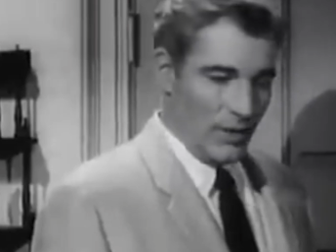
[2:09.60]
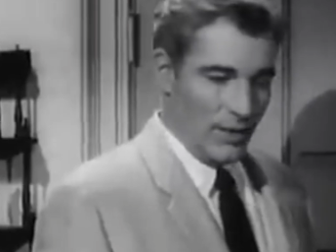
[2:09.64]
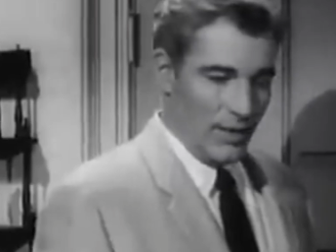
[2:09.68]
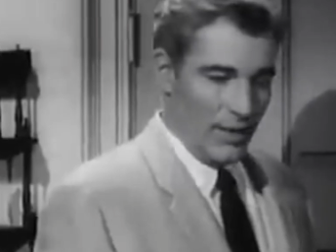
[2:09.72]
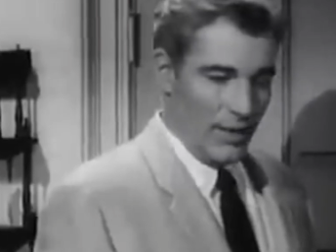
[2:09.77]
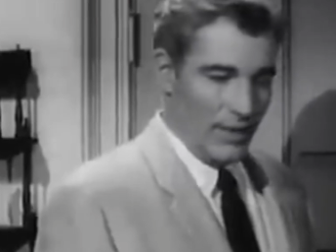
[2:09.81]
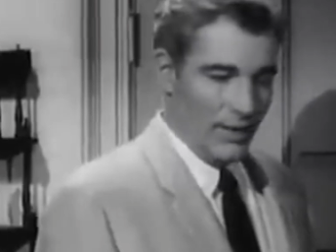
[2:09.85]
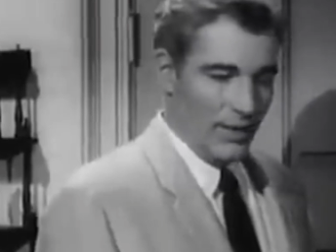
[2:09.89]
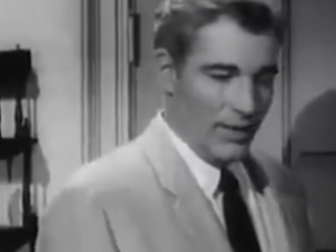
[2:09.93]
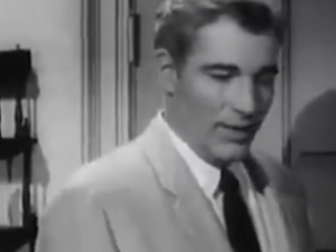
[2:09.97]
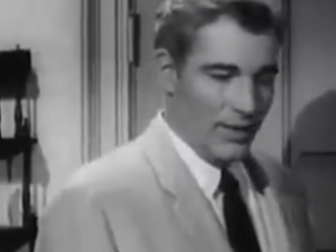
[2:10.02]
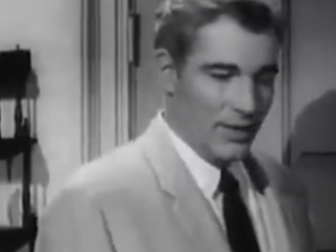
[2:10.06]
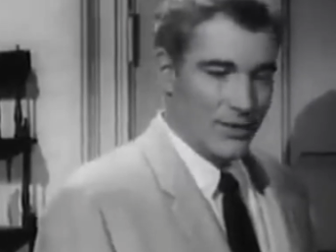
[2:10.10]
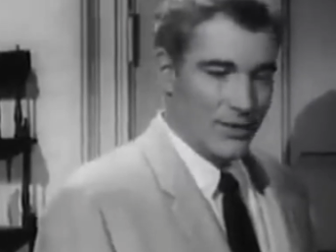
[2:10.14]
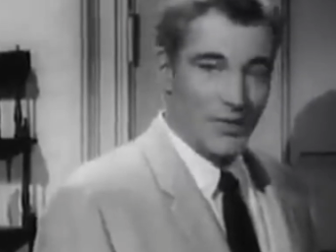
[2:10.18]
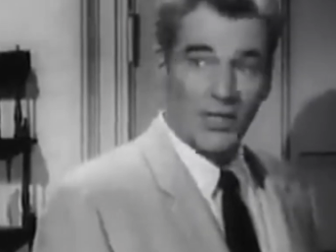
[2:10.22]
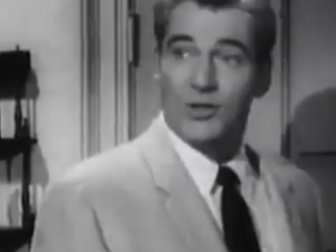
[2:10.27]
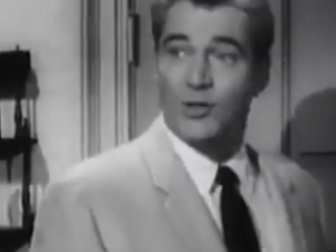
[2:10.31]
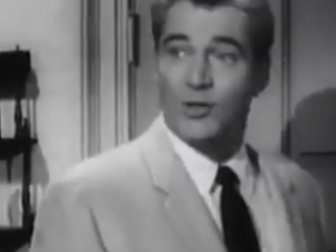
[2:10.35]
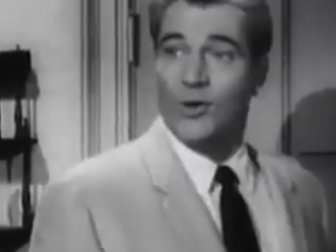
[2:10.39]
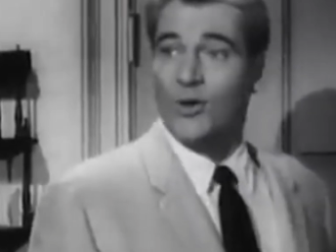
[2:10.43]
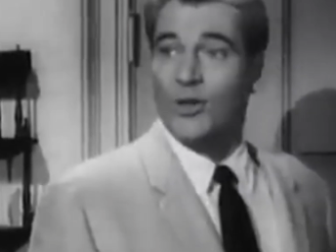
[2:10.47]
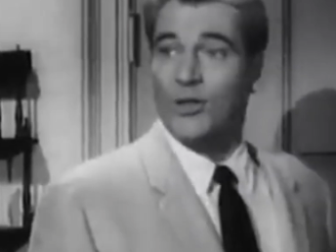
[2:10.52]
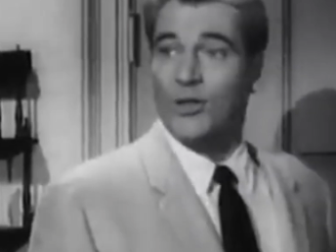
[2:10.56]
as Della Street
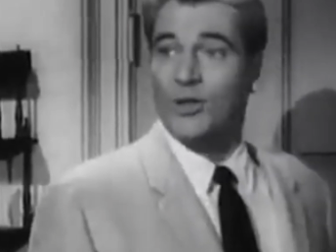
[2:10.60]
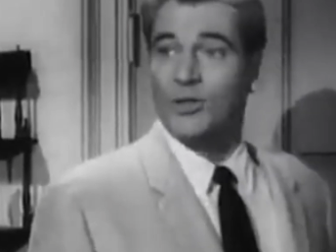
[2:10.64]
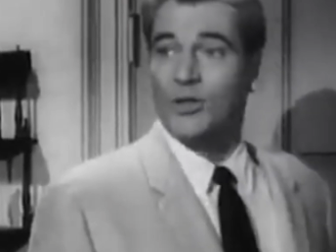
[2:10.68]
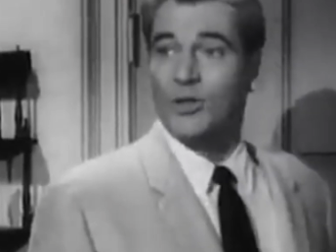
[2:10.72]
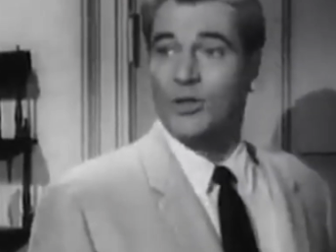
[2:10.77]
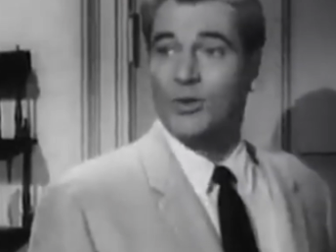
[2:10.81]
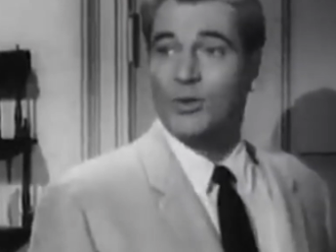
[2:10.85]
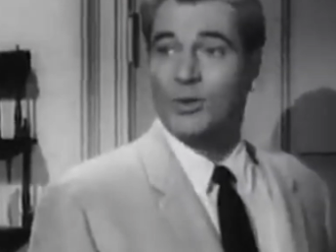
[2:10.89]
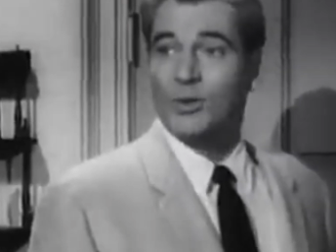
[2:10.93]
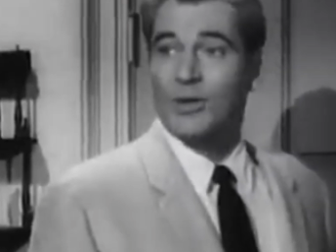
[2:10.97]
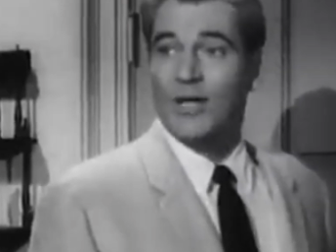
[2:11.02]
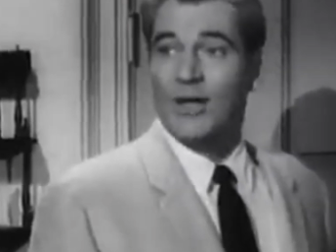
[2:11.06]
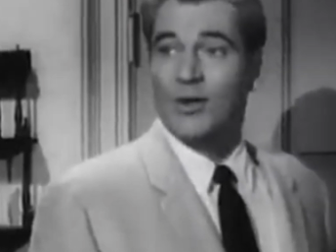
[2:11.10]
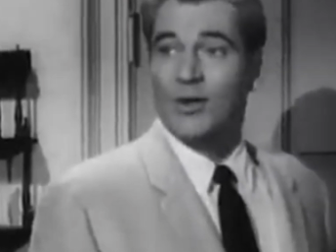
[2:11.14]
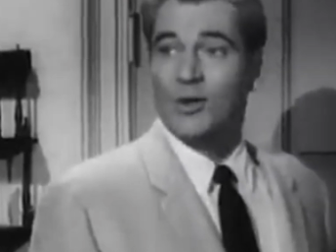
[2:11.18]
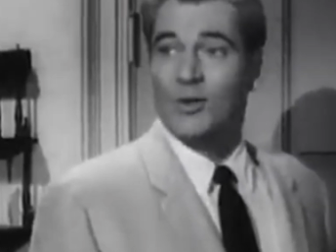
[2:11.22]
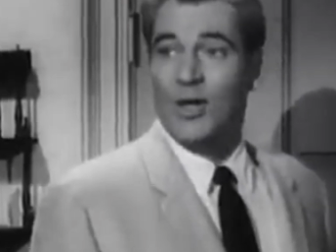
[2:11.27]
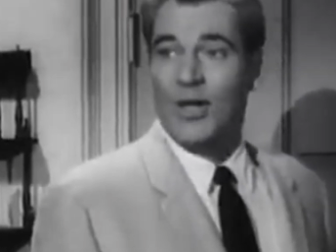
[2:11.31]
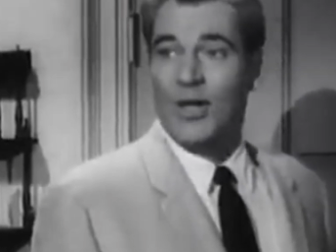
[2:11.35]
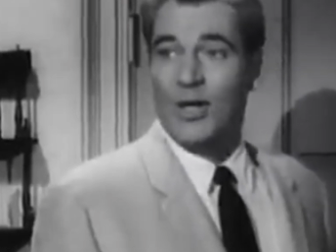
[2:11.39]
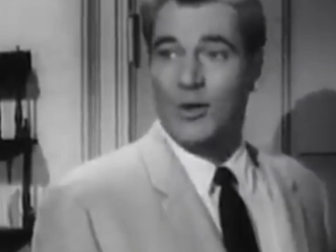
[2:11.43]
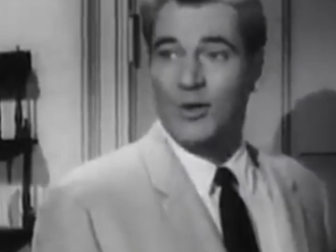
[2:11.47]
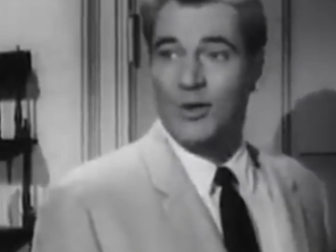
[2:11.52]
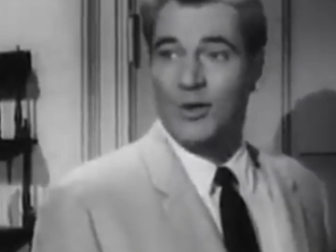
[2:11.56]
earned her critical
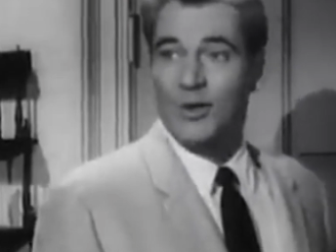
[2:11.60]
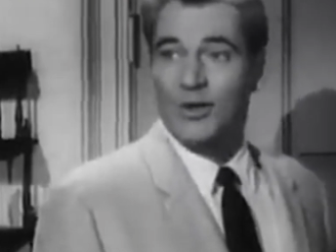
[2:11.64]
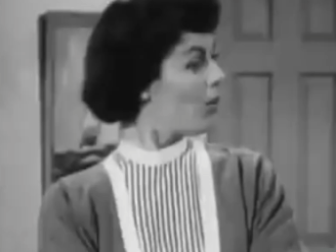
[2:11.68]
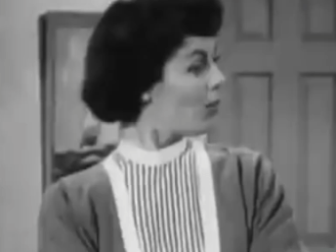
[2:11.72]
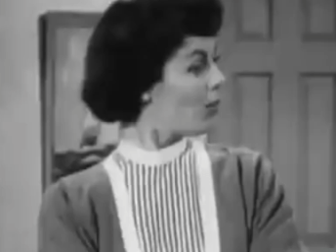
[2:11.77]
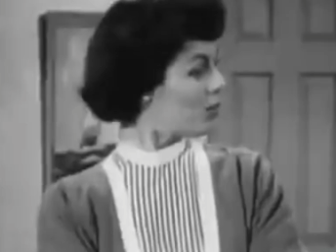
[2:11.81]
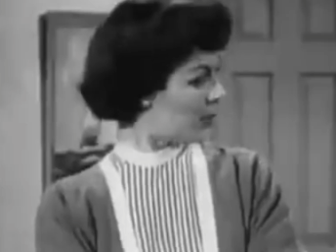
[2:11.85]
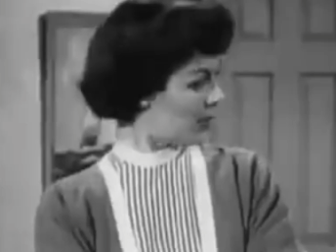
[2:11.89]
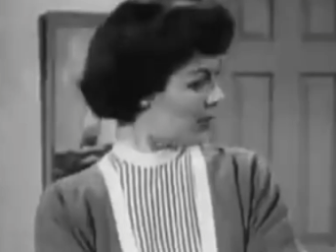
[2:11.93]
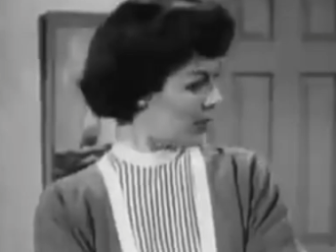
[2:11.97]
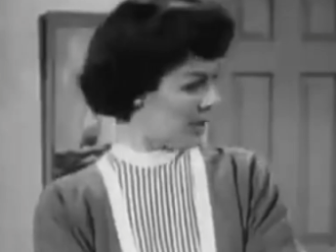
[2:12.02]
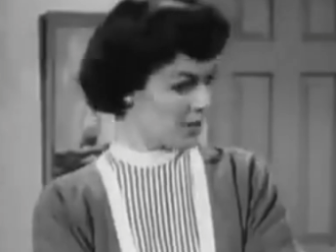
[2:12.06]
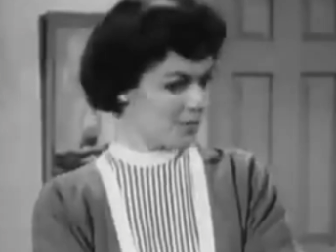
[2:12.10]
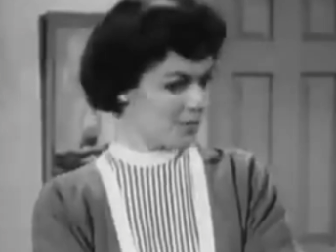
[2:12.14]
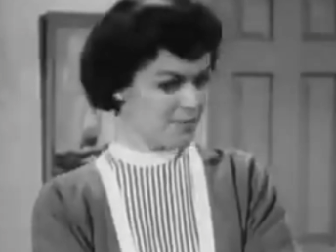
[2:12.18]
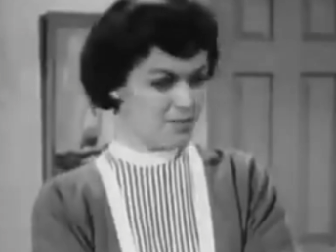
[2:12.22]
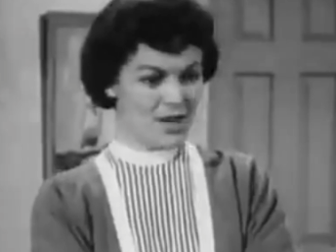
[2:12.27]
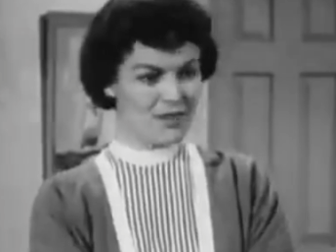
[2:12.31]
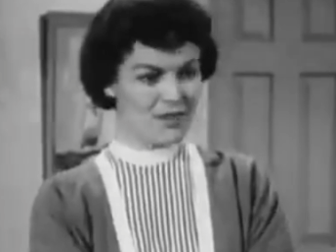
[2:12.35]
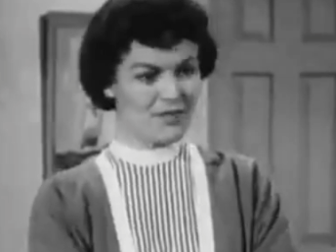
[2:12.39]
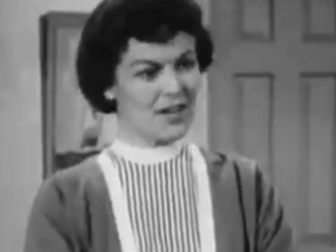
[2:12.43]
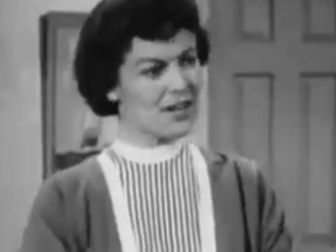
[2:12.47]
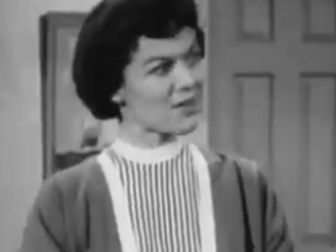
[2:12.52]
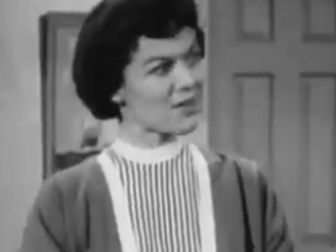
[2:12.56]
acclaim and
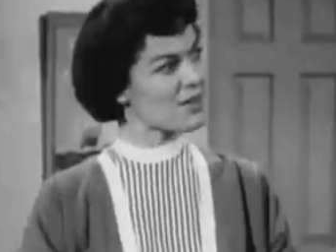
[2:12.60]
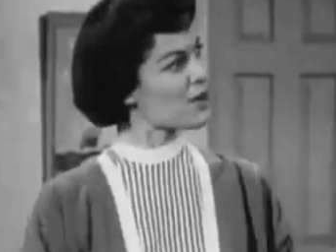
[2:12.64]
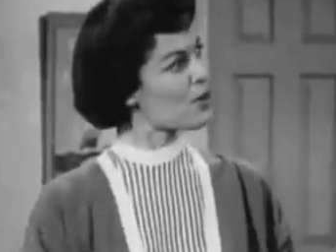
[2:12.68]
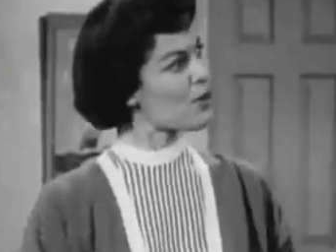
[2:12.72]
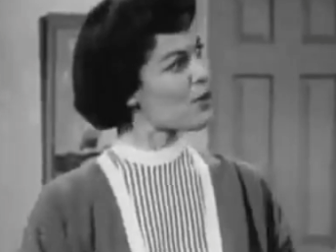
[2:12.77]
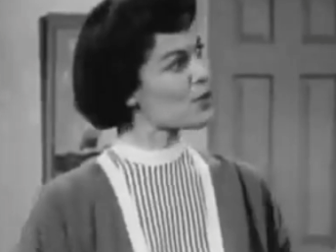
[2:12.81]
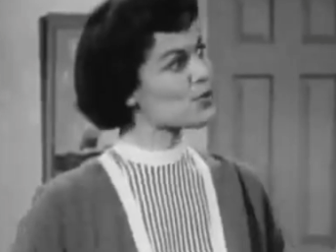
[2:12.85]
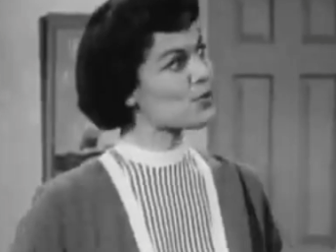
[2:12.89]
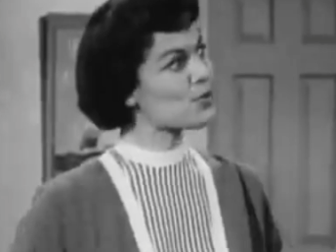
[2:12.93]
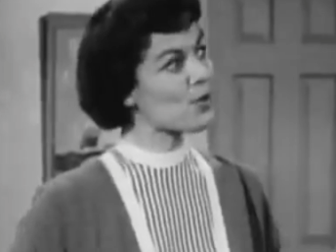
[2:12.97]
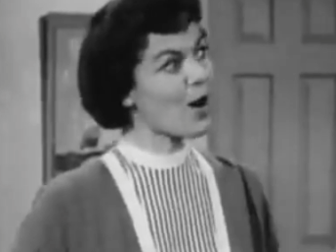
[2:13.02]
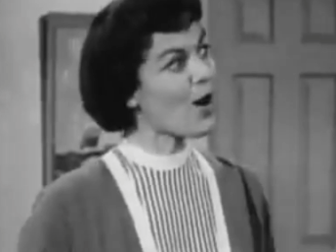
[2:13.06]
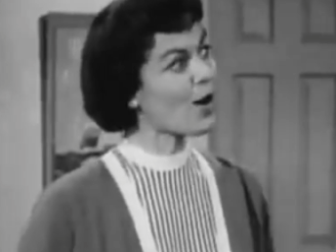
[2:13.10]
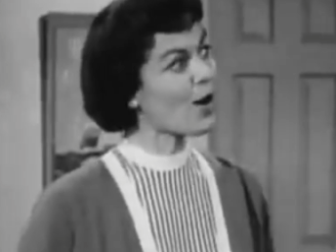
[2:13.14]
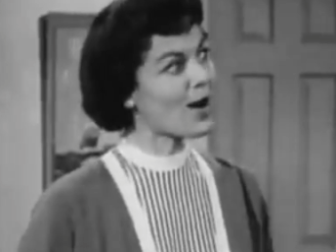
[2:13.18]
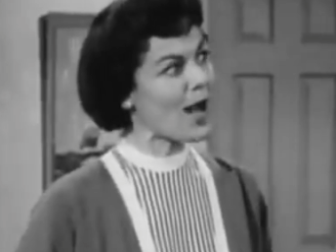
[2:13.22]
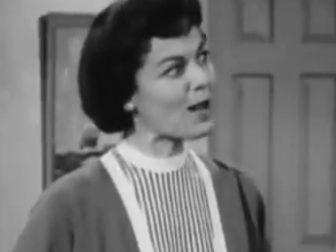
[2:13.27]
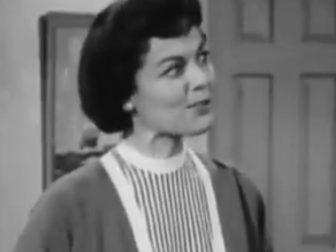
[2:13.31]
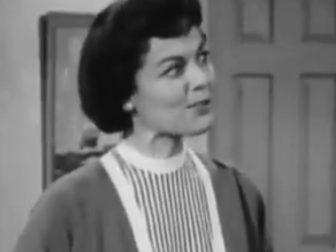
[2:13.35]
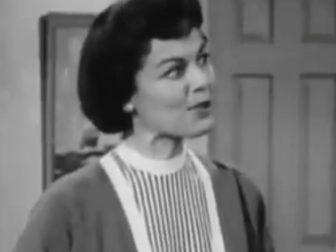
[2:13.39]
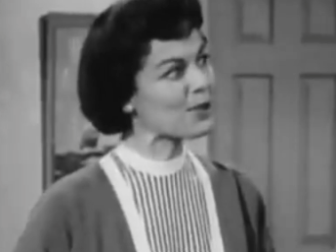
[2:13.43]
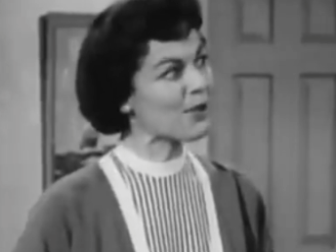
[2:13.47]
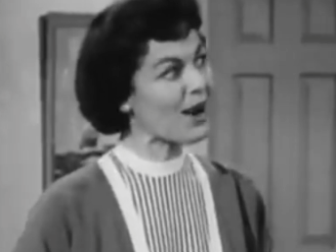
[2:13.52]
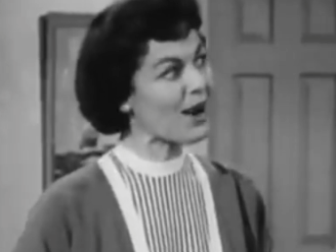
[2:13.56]
widespread recognition.
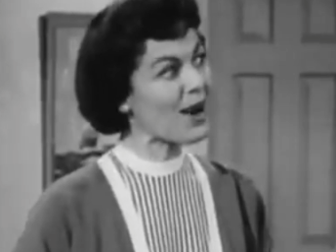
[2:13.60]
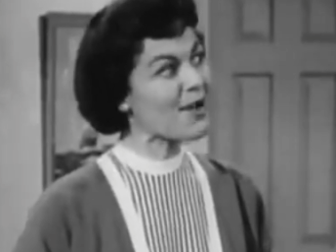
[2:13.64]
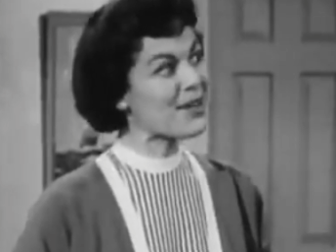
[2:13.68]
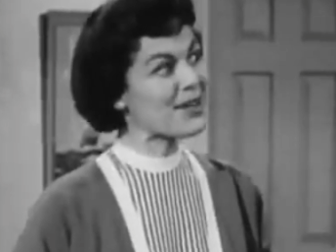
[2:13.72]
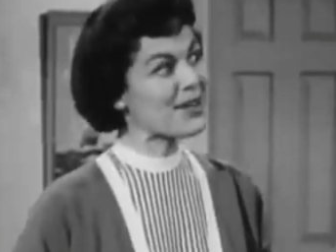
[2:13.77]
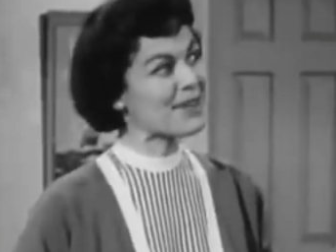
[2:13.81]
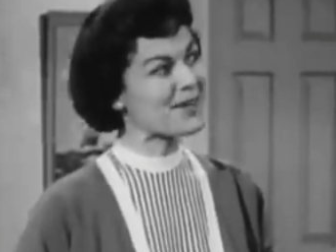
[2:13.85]
In